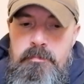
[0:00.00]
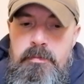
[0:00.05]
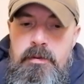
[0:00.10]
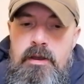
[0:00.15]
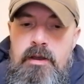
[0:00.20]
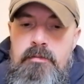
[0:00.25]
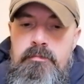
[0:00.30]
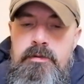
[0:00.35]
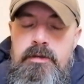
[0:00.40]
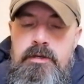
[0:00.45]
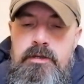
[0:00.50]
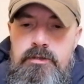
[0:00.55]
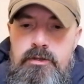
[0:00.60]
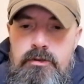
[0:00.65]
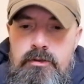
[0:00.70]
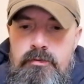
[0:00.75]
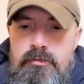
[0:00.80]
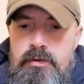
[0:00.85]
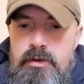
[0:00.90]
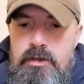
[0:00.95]
but I'm going to
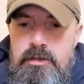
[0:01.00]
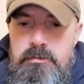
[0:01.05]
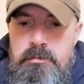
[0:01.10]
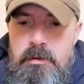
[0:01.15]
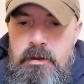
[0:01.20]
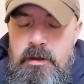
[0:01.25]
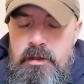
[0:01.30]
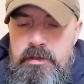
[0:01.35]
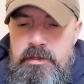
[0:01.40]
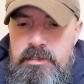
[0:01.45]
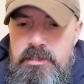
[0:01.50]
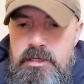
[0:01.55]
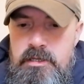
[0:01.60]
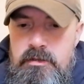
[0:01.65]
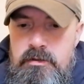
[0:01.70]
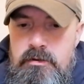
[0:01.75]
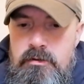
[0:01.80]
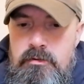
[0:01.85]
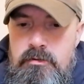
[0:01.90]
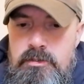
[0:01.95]
do the first part of this
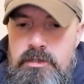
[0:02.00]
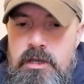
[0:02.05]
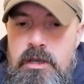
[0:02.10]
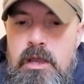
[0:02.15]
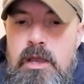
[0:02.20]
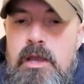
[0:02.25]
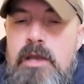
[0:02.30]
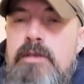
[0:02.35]
indoors.